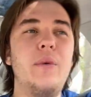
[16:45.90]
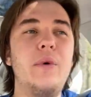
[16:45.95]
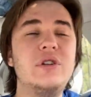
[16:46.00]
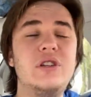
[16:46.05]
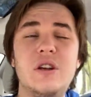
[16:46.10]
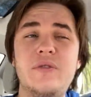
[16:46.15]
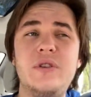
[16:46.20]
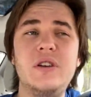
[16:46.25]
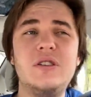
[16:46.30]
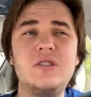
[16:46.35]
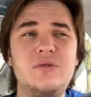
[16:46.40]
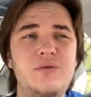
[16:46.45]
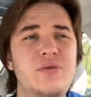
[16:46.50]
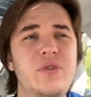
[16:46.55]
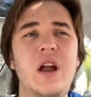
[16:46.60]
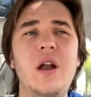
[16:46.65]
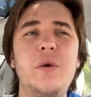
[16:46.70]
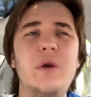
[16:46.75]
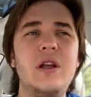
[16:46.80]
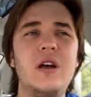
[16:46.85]
Which I feel is
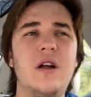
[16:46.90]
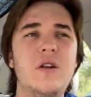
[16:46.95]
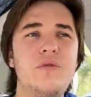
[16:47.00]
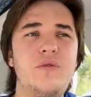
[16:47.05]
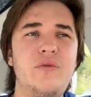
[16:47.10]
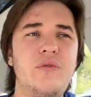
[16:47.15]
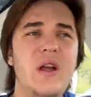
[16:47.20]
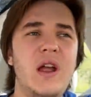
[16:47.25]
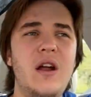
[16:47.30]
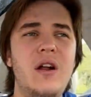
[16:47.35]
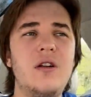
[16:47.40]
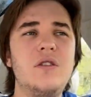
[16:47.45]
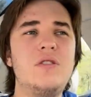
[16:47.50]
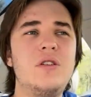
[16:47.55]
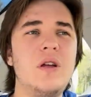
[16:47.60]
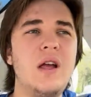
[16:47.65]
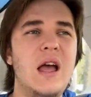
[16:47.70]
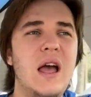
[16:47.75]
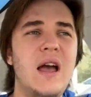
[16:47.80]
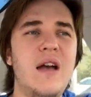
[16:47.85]
very unfair
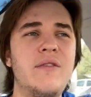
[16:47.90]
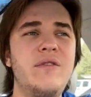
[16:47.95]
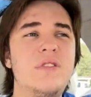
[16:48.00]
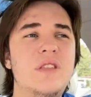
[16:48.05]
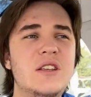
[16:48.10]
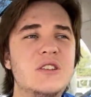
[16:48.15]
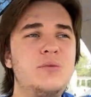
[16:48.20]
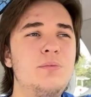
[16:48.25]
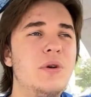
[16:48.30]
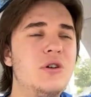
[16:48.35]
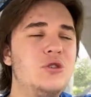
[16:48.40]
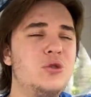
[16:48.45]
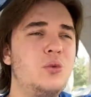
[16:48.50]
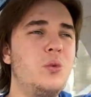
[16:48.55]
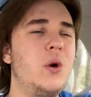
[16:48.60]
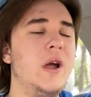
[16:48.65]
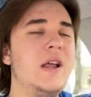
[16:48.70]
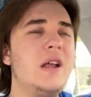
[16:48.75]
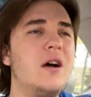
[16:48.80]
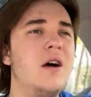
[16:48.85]
to have this much
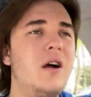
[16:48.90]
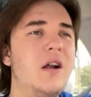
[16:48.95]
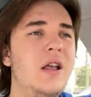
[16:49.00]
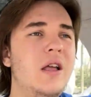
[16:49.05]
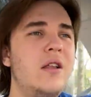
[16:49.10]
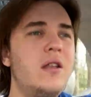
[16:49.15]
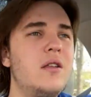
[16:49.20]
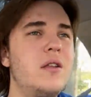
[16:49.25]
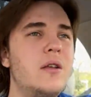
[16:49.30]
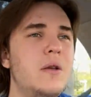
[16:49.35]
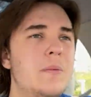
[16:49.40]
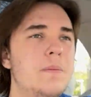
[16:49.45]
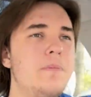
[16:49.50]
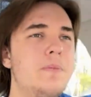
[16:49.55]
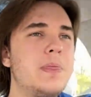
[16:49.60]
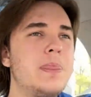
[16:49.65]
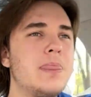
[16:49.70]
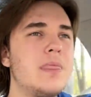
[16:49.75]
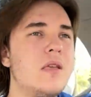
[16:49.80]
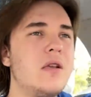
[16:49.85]
weight on it.
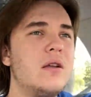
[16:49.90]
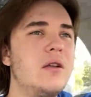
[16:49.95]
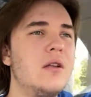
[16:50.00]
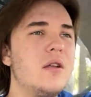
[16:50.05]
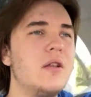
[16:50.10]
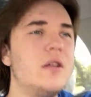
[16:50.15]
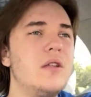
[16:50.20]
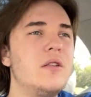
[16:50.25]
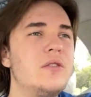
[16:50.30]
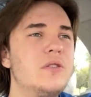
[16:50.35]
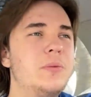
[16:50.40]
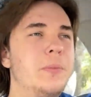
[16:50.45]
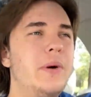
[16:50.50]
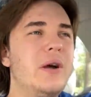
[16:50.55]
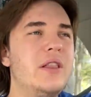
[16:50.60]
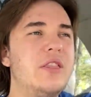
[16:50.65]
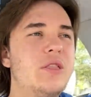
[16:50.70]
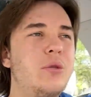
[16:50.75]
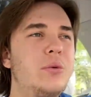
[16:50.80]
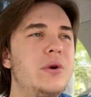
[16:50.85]
To
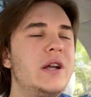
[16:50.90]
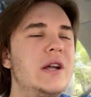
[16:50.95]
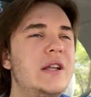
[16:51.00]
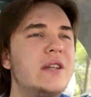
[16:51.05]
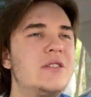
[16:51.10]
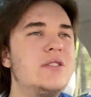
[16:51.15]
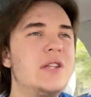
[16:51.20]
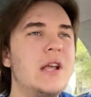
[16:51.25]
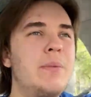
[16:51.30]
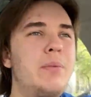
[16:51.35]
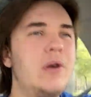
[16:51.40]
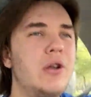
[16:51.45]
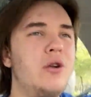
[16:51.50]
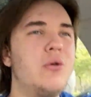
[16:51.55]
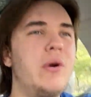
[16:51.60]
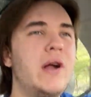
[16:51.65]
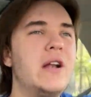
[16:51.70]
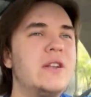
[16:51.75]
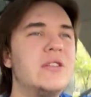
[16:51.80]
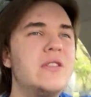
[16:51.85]
put 3 separate
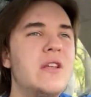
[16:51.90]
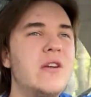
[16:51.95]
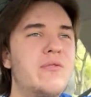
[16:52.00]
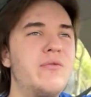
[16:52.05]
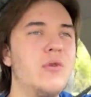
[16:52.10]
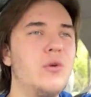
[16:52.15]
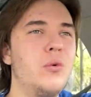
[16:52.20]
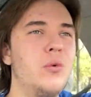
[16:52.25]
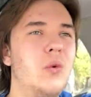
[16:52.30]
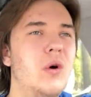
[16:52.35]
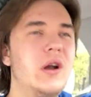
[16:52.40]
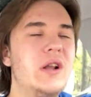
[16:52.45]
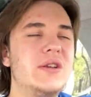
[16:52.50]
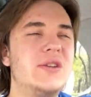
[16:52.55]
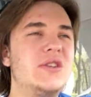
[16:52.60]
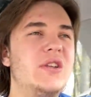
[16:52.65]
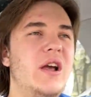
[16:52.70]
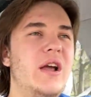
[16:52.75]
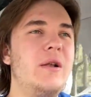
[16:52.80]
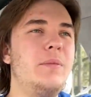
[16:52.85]
grades in there for one
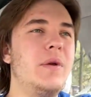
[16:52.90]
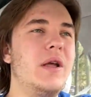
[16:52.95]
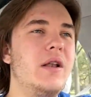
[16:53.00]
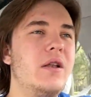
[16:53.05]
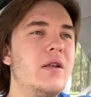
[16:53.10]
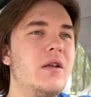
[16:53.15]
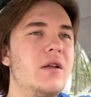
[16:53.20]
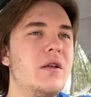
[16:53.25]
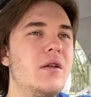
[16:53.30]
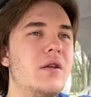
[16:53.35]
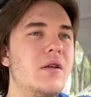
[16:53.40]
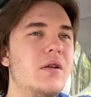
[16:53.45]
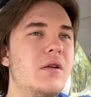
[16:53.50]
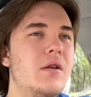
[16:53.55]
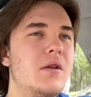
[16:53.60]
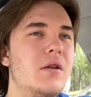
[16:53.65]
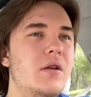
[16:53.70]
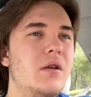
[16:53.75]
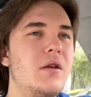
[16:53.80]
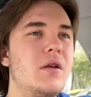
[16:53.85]
assignment.
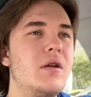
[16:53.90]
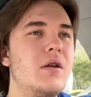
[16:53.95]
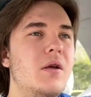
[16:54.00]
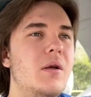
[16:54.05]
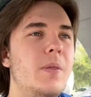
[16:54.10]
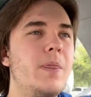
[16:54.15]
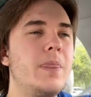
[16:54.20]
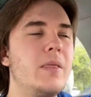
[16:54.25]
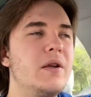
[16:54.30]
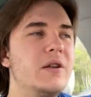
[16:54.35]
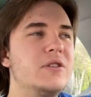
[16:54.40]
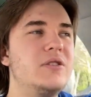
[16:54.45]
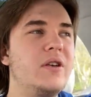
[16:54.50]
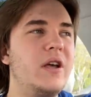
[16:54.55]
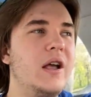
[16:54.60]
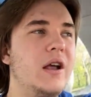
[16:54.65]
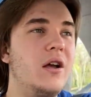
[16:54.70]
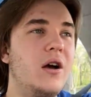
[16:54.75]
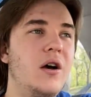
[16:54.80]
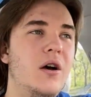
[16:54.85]
It's
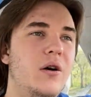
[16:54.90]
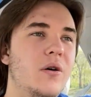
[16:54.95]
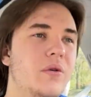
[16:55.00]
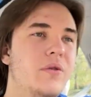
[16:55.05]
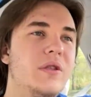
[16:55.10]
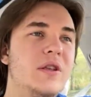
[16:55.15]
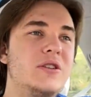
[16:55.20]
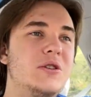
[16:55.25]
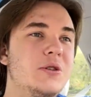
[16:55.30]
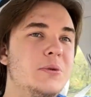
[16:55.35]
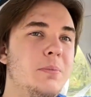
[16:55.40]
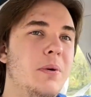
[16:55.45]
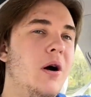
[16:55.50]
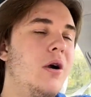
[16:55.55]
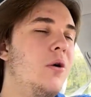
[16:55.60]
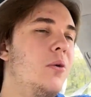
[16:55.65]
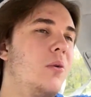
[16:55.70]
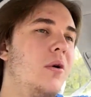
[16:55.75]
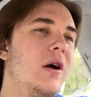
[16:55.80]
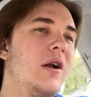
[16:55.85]
like, oh, this is
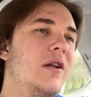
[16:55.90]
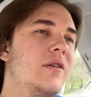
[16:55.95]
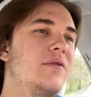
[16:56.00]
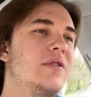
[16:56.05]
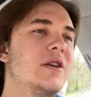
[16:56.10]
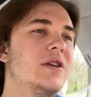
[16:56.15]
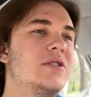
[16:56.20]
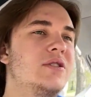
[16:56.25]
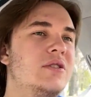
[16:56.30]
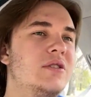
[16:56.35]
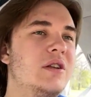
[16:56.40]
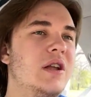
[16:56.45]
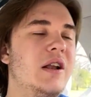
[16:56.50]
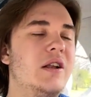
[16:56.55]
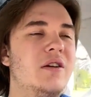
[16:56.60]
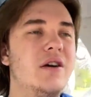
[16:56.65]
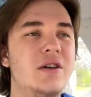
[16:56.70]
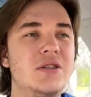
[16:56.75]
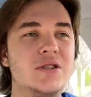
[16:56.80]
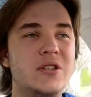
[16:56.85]
part 1 of this
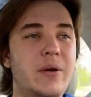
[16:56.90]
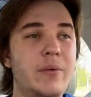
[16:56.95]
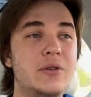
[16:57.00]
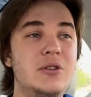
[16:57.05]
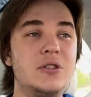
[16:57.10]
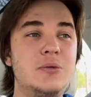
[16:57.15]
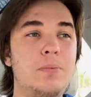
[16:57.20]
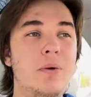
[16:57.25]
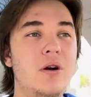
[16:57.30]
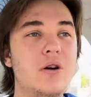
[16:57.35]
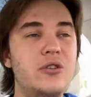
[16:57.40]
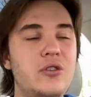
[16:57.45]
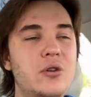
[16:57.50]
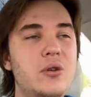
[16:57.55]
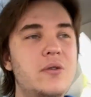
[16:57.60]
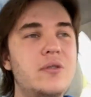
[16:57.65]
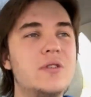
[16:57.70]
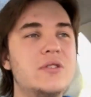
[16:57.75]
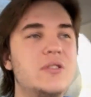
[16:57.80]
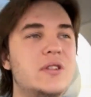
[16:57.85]
in-class assignment. This is part
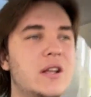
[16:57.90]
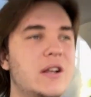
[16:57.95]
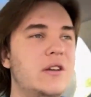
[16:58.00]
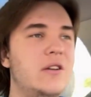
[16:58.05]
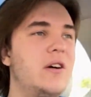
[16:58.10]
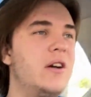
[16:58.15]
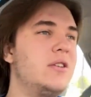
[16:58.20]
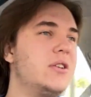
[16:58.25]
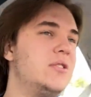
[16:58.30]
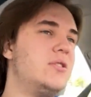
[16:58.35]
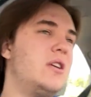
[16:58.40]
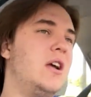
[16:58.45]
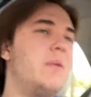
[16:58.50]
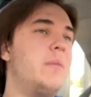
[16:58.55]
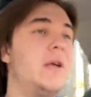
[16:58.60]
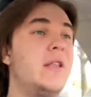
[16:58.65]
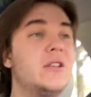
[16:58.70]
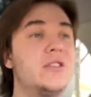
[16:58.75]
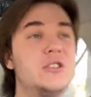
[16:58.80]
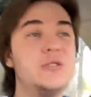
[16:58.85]
2 of this in-class
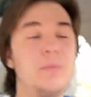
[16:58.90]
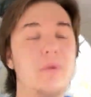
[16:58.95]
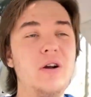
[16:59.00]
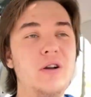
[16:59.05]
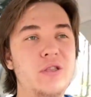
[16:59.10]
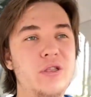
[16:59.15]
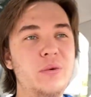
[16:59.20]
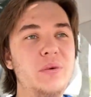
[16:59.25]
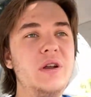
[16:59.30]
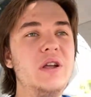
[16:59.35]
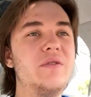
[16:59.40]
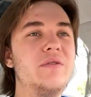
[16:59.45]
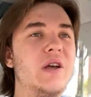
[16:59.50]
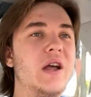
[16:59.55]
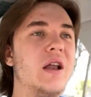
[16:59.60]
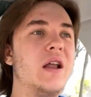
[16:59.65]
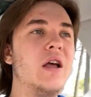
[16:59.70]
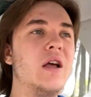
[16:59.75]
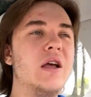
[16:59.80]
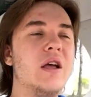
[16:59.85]
assignment. This is part 3 of
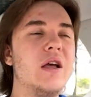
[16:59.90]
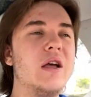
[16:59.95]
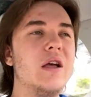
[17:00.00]
it.